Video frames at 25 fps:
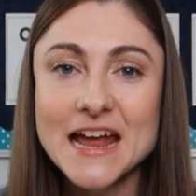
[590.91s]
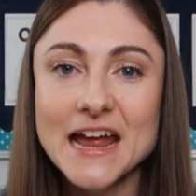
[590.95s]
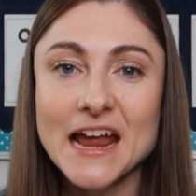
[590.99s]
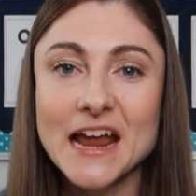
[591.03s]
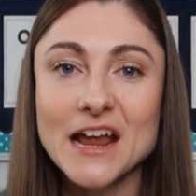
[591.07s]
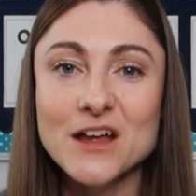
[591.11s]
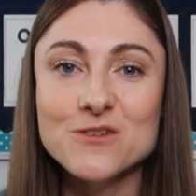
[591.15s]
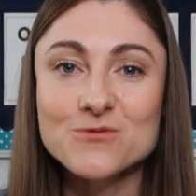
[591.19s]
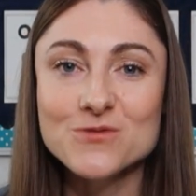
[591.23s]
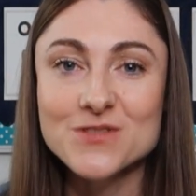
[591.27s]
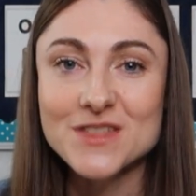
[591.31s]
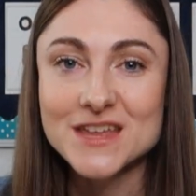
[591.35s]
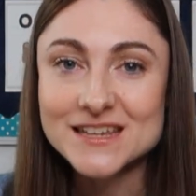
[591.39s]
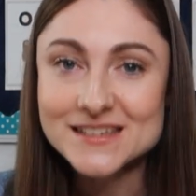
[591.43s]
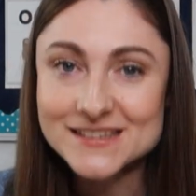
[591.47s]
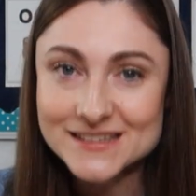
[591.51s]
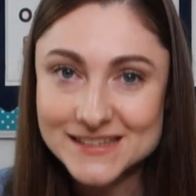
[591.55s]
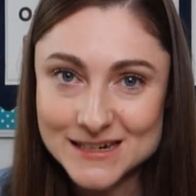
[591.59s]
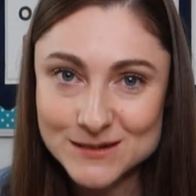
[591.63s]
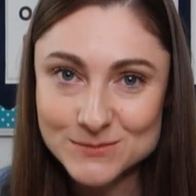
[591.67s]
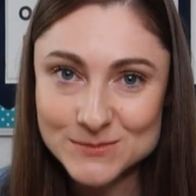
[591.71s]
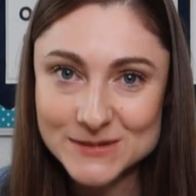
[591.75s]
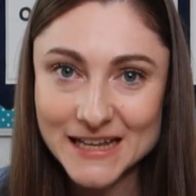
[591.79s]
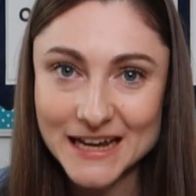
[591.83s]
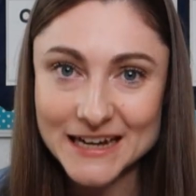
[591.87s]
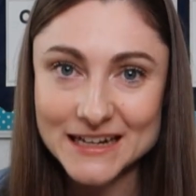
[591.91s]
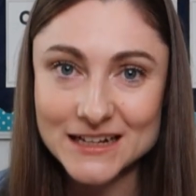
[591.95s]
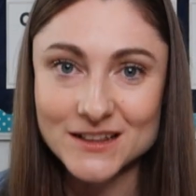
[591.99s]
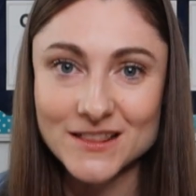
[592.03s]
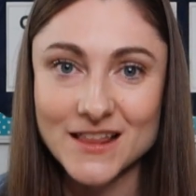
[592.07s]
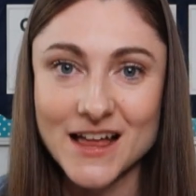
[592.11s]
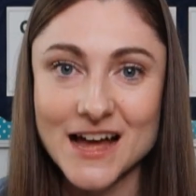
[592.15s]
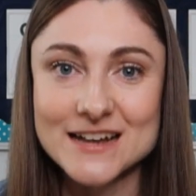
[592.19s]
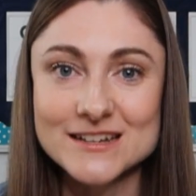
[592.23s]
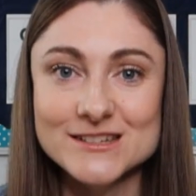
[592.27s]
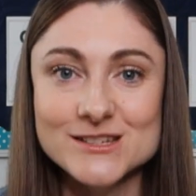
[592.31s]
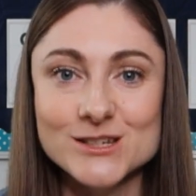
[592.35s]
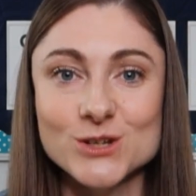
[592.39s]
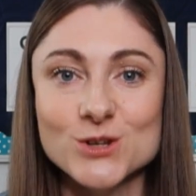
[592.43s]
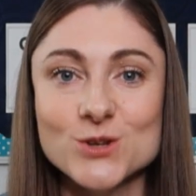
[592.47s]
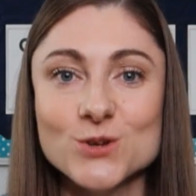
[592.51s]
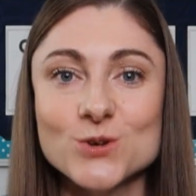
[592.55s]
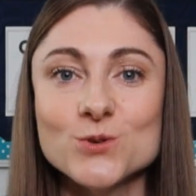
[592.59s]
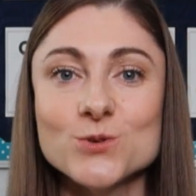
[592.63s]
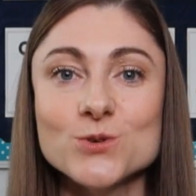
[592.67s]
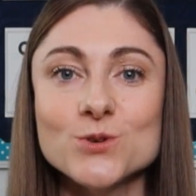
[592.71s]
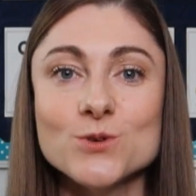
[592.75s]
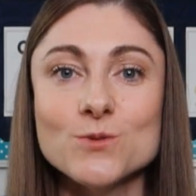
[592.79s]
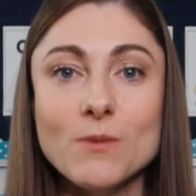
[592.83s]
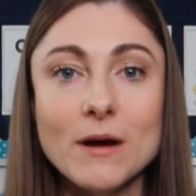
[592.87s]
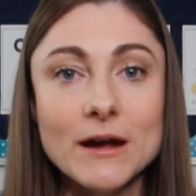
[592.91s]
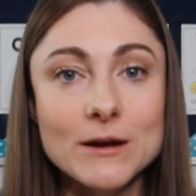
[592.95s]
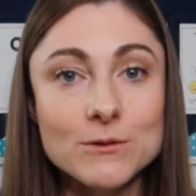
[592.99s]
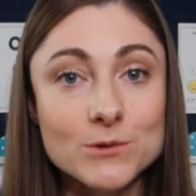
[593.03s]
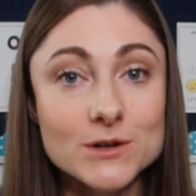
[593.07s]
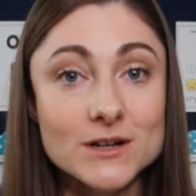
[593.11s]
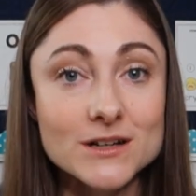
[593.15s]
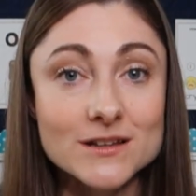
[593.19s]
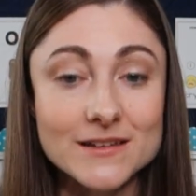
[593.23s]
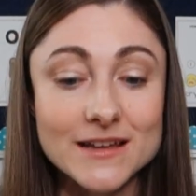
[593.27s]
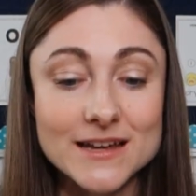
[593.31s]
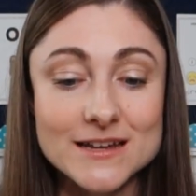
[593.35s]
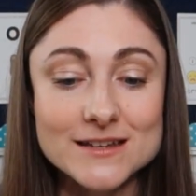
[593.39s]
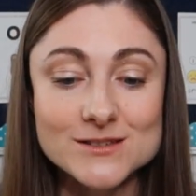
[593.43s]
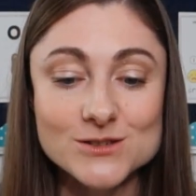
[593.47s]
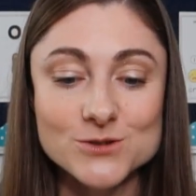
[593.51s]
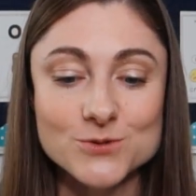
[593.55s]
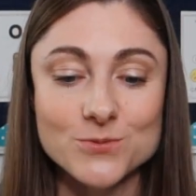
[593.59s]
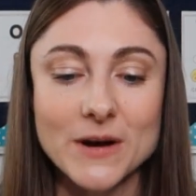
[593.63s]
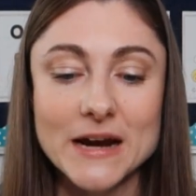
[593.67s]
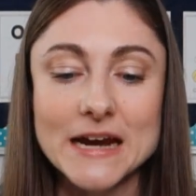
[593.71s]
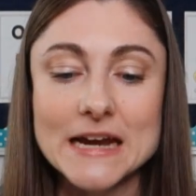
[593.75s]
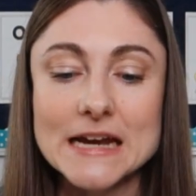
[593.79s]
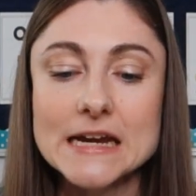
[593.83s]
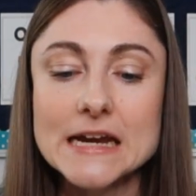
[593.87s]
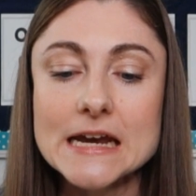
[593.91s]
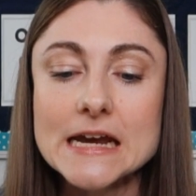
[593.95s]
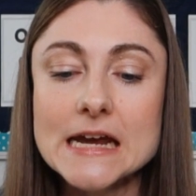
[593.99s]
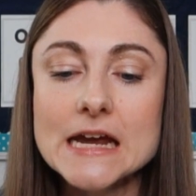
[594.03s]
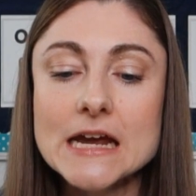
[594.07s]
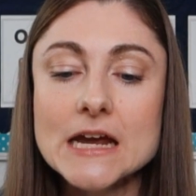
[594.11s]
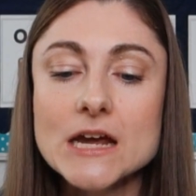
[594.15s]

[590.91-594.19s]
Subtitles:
if this seems like a lot to you, you might want to list, right?